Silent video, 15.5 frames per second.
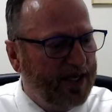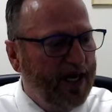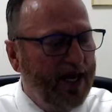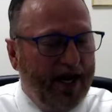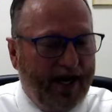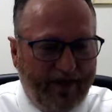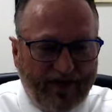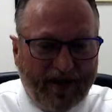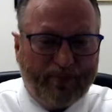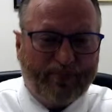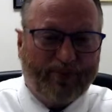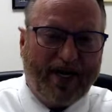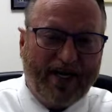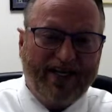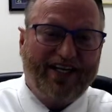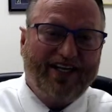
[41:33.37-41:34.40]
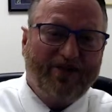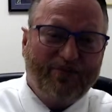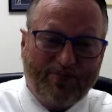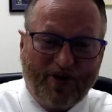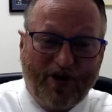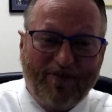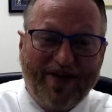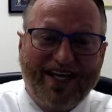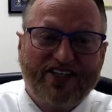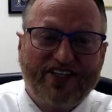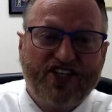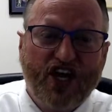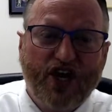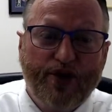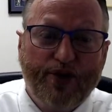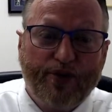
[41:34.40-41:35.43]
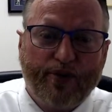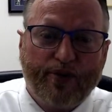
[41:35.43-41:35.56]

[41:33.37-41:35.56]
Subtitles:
and they pray you get in probate too.